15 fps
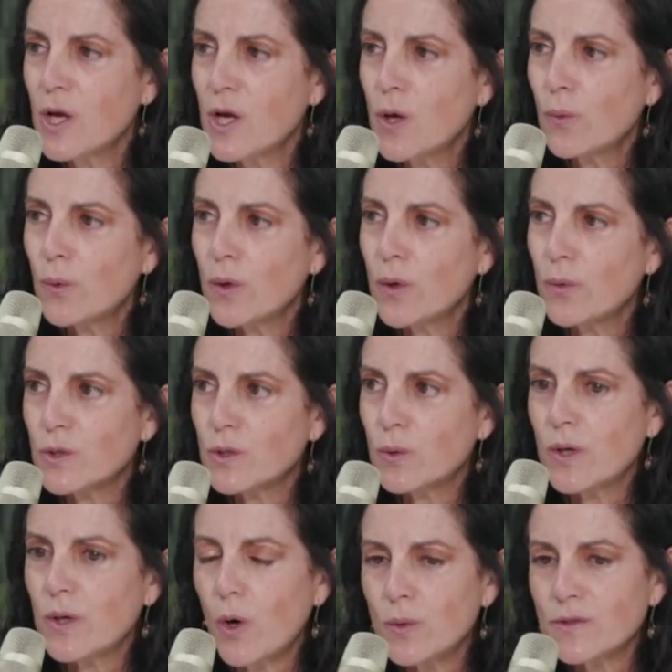We was
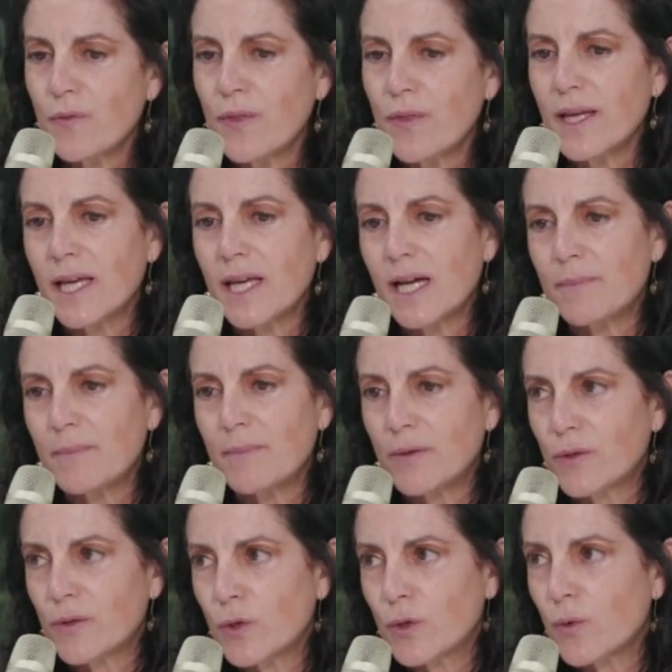always thinking
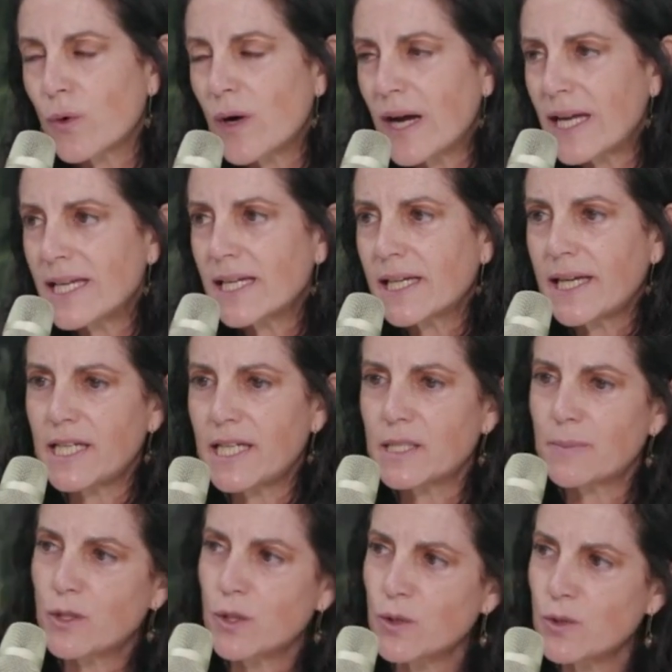about the Uruguayan case,
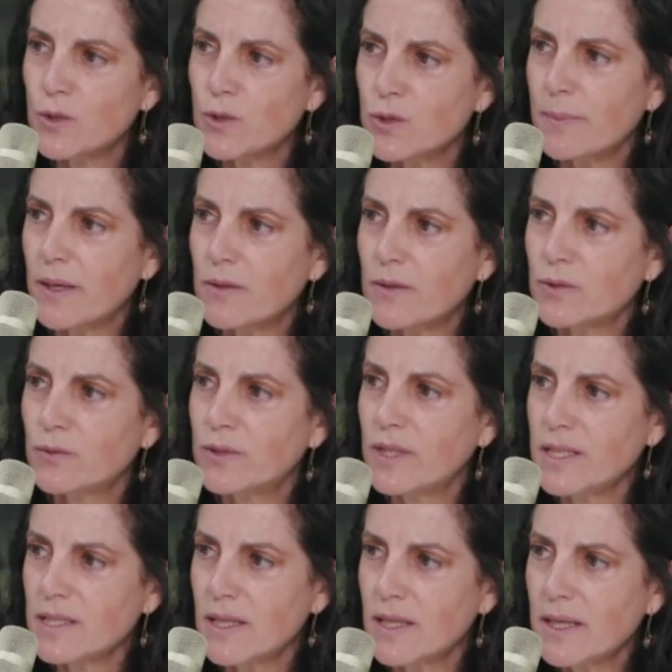but also about
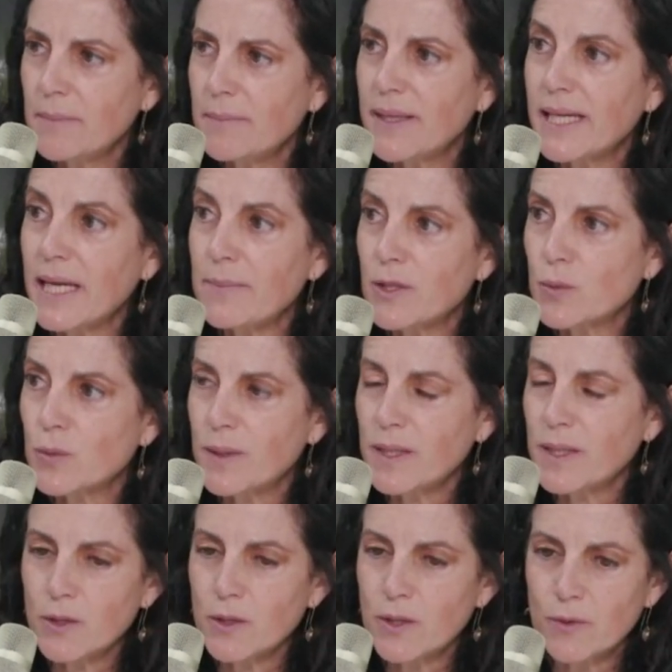this being able to
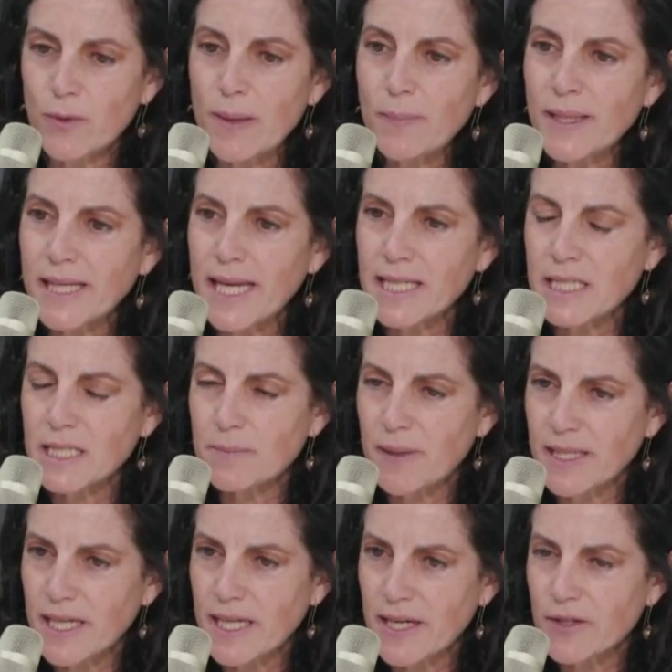be replicated
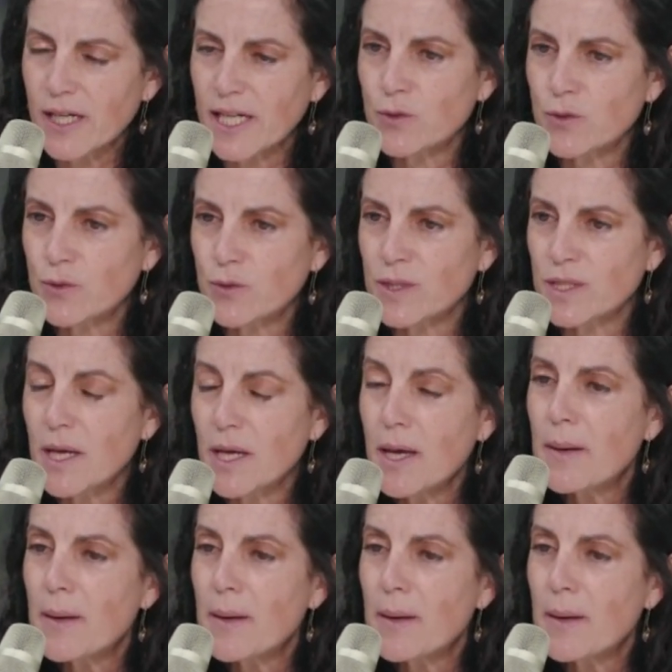by other countries.